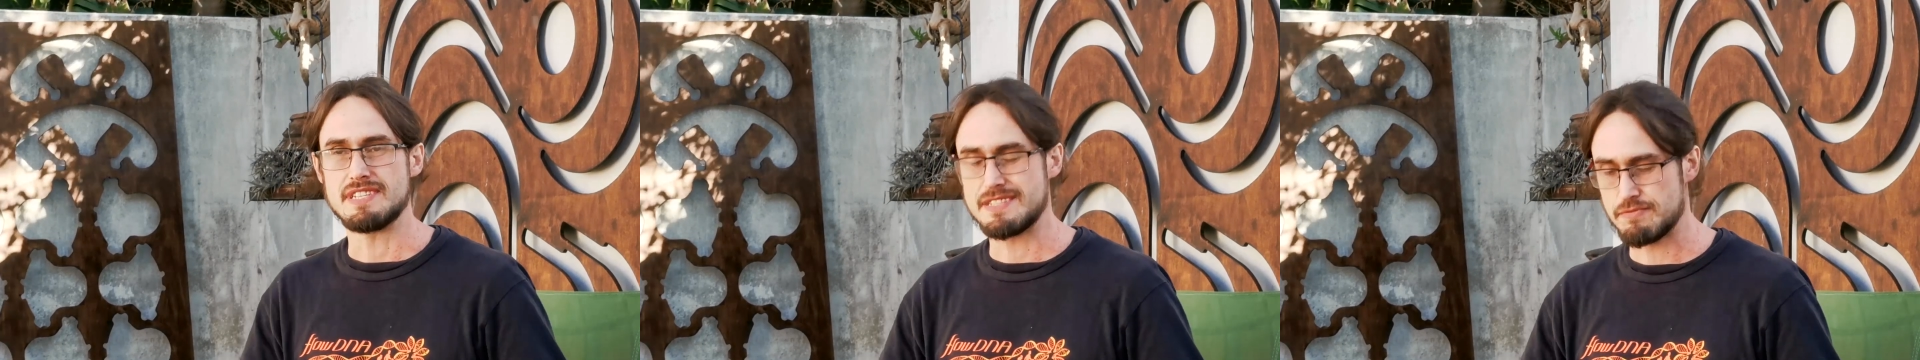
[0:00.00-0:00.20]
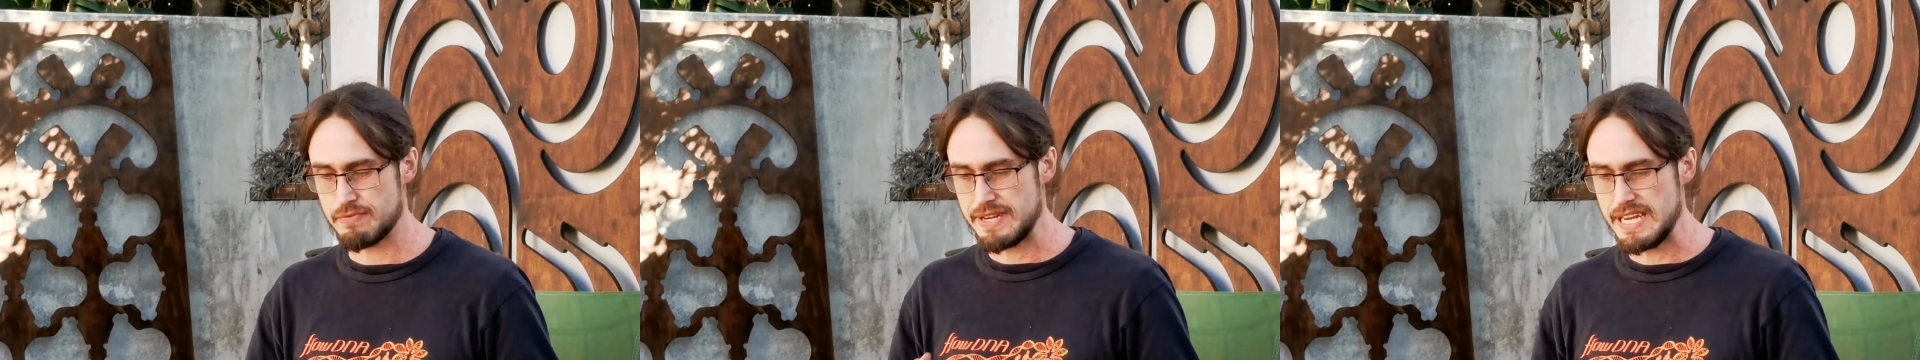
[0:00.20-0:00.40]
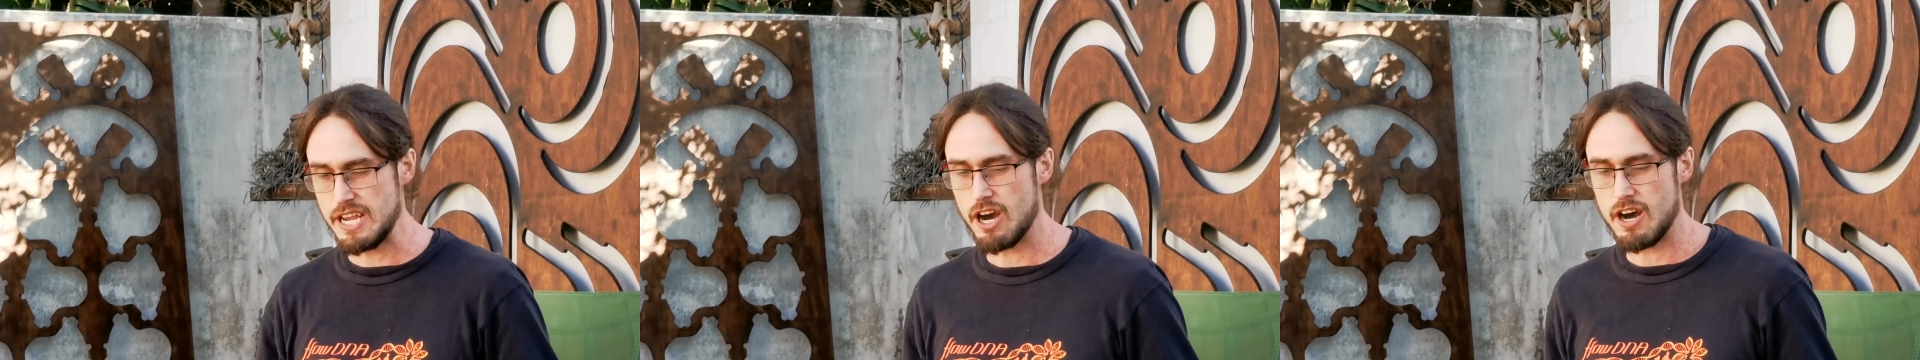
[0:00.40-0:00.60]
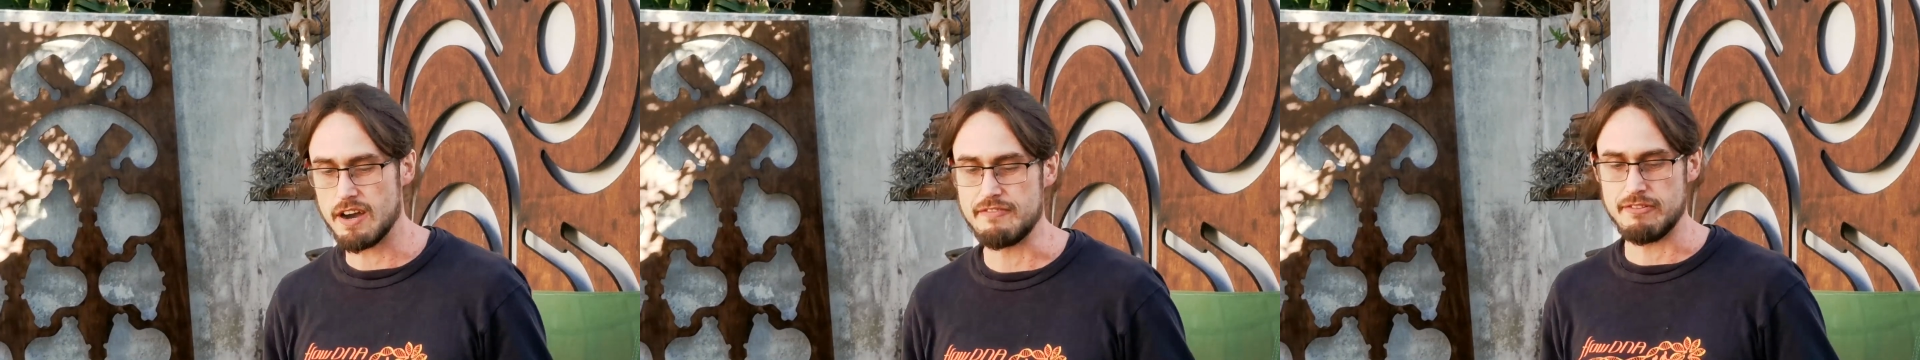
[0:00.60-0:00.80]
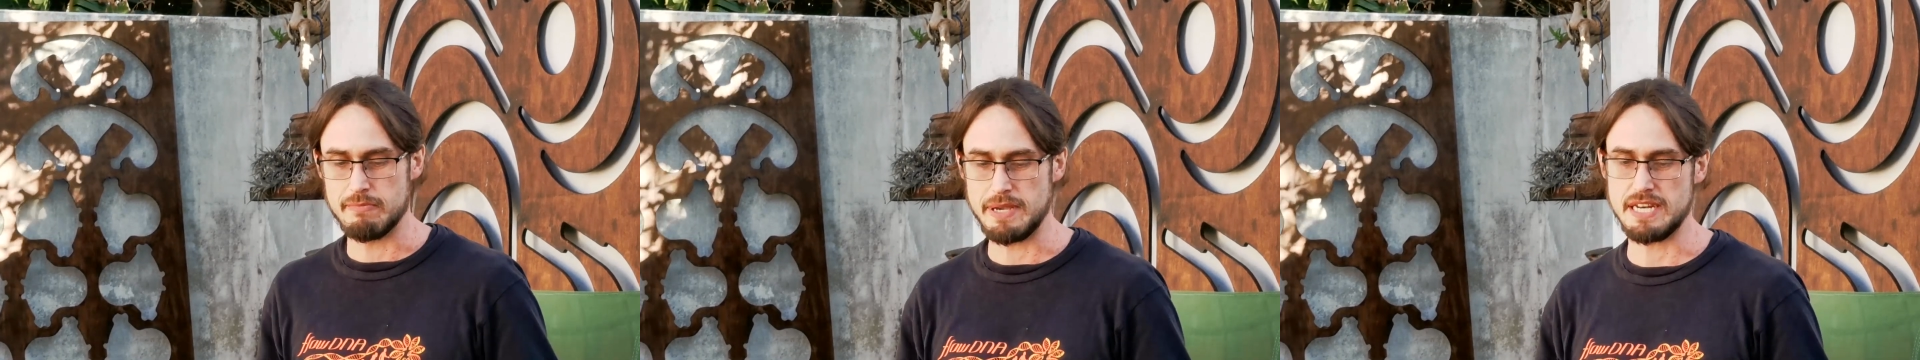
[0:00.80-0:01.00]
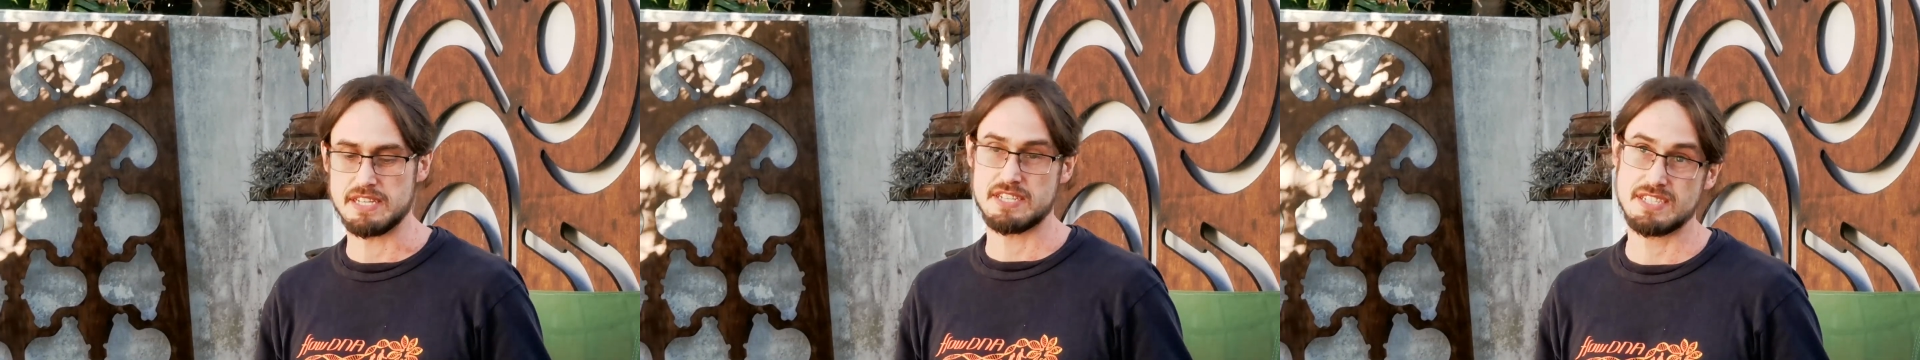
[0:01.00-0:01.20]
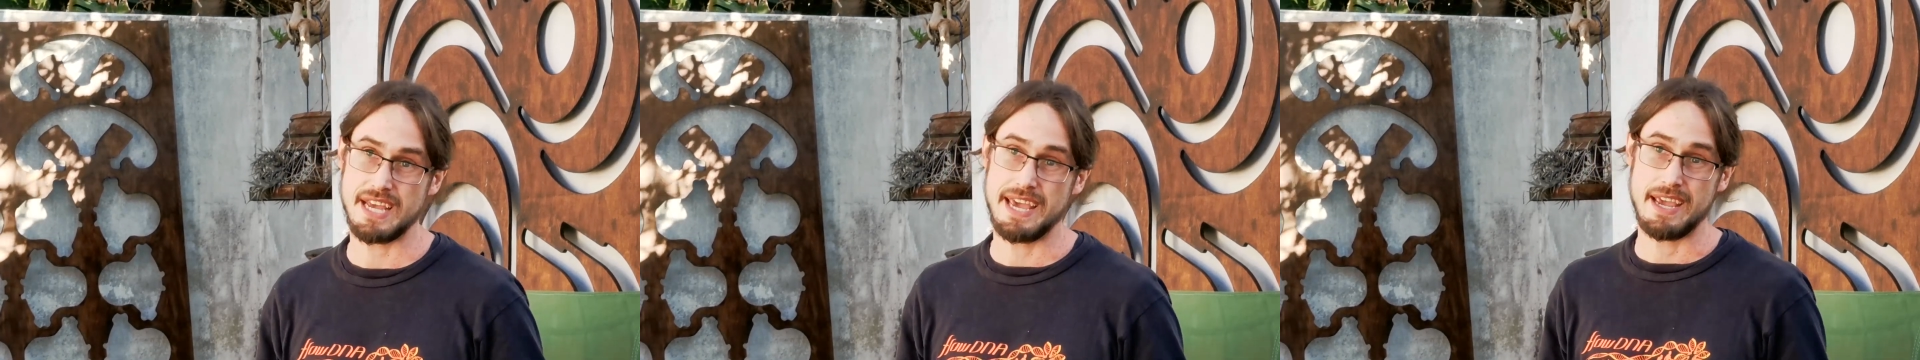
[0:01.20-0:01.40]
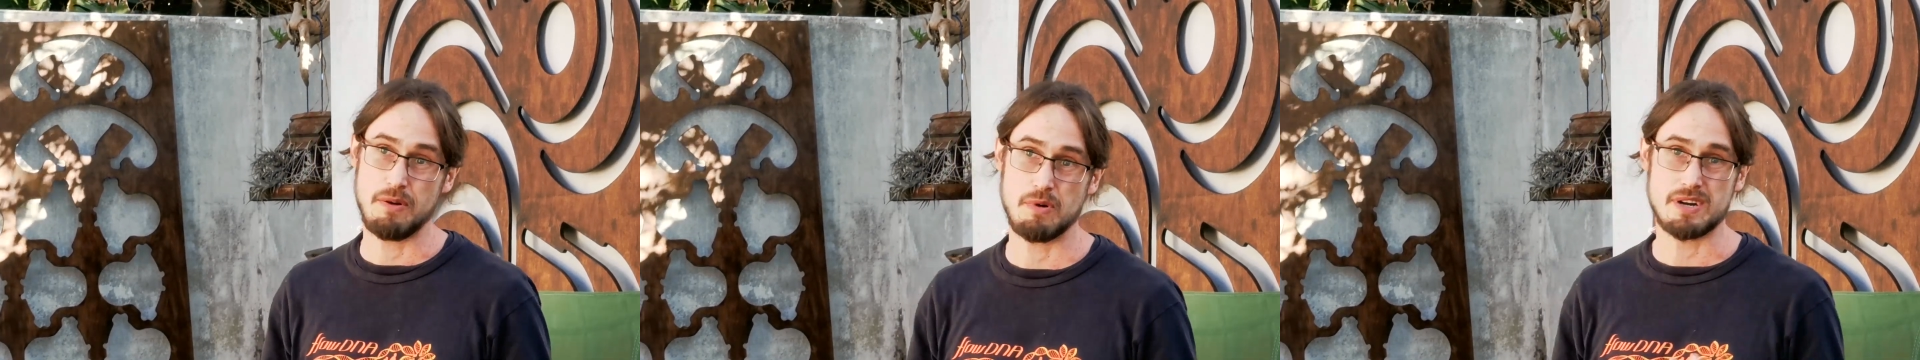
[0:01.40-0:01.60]
It's really hard for me to
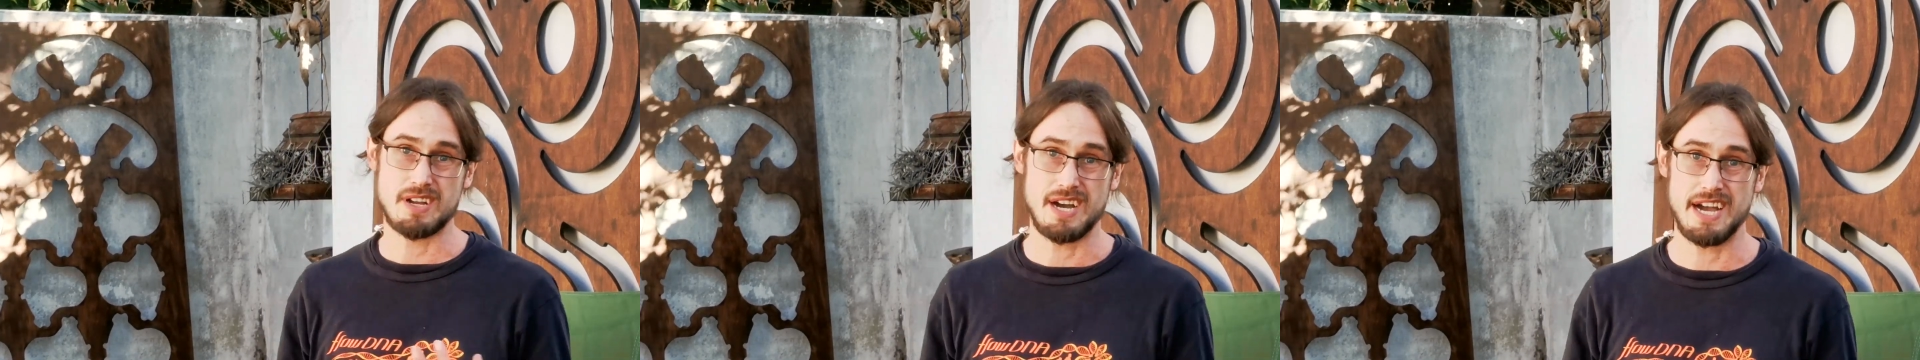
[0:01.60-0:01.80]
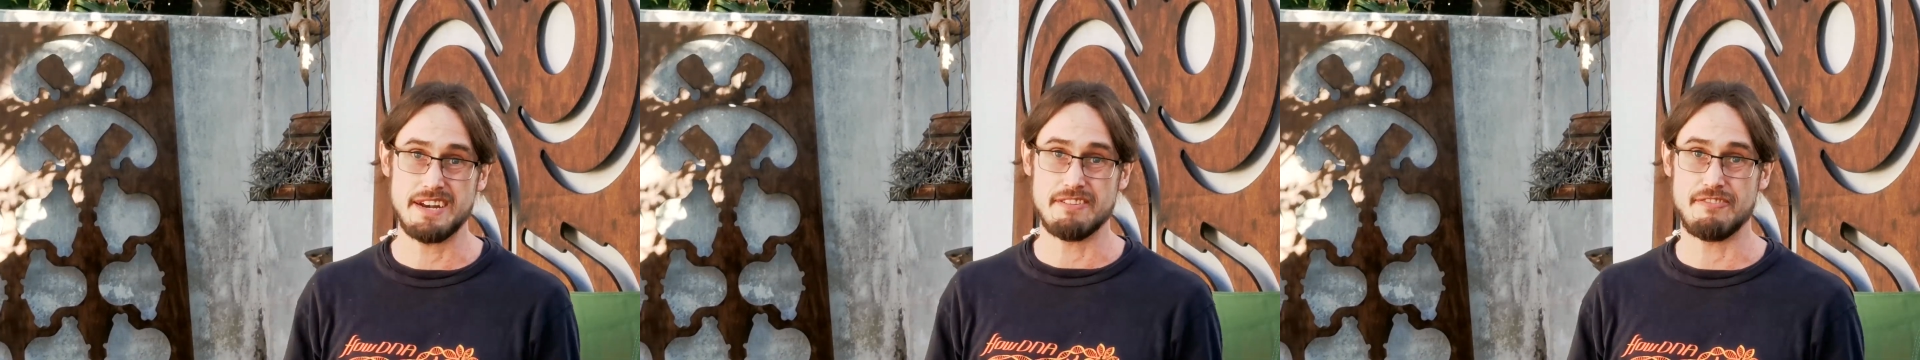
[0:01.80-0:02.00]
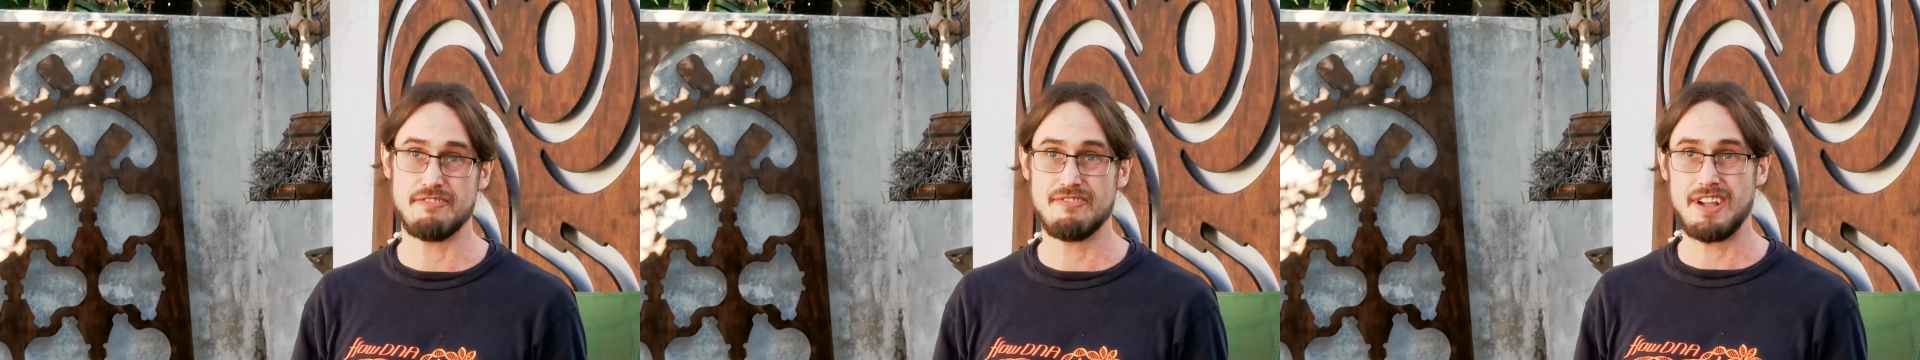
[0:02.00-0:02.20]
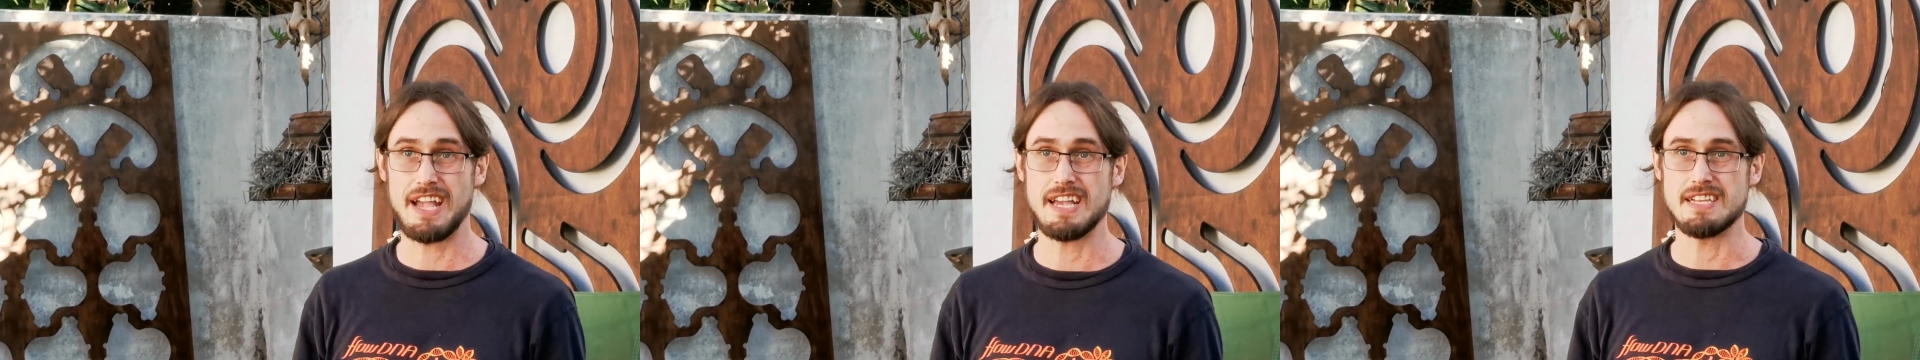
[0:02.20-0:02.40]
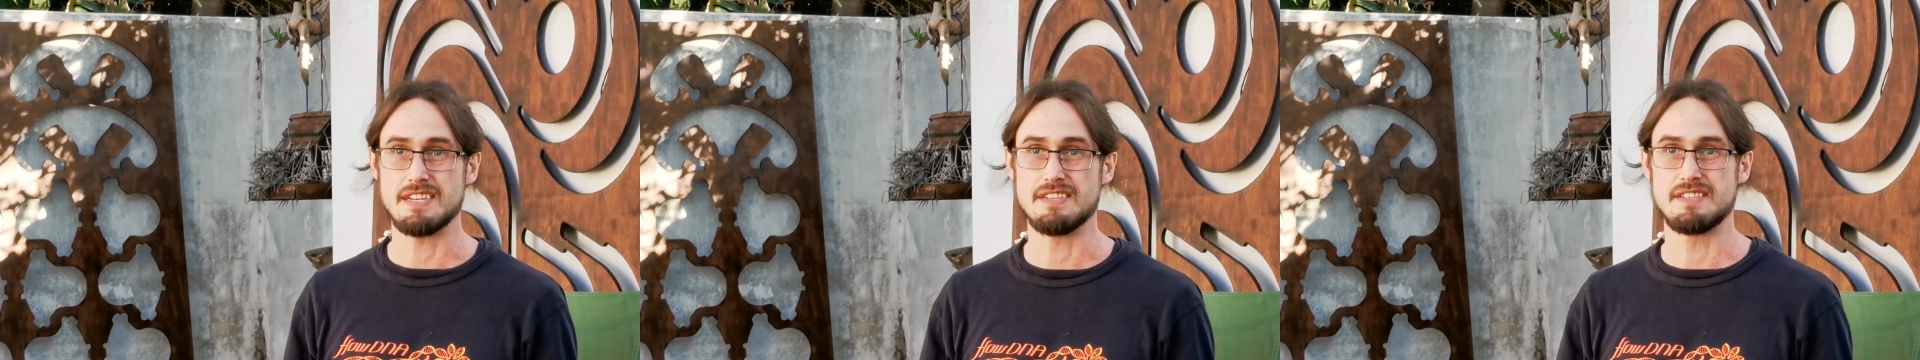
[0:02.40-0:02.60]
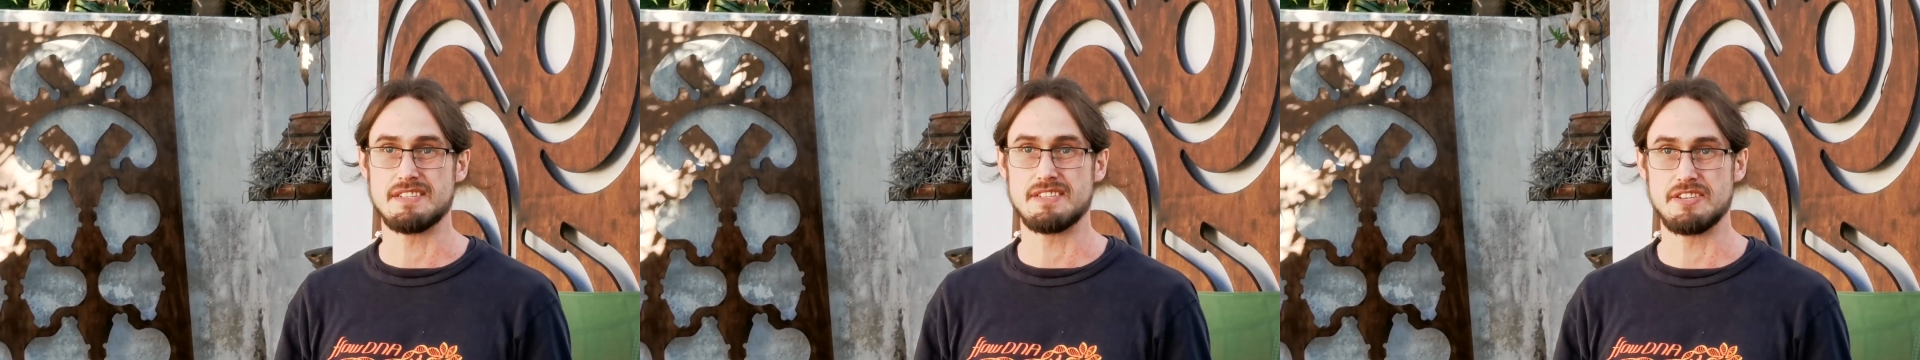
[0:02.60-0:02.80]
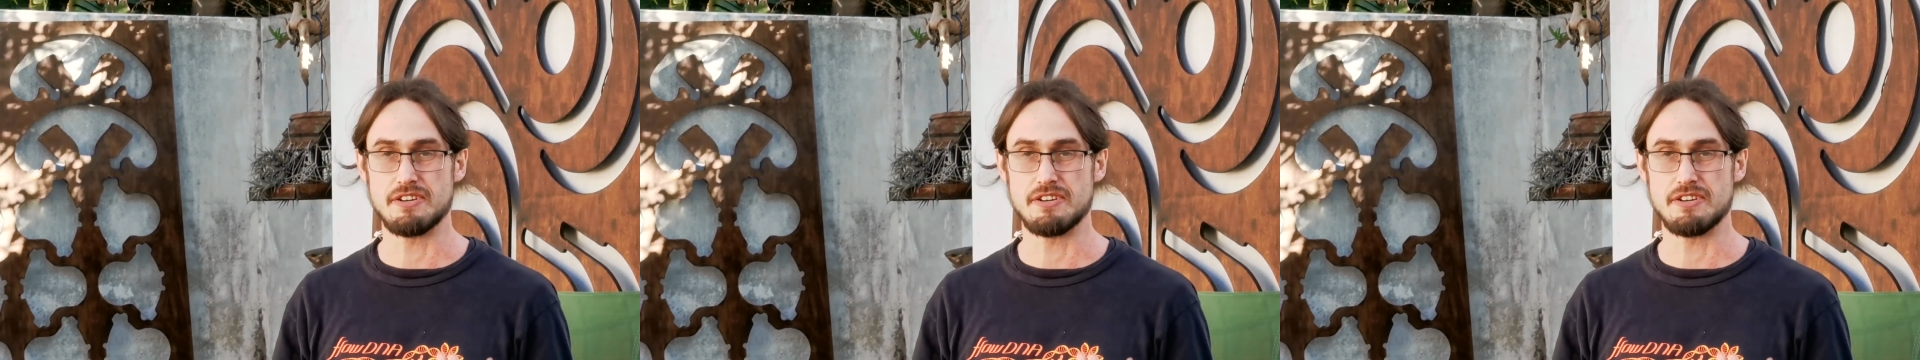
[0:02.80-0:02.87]
say what kind of fan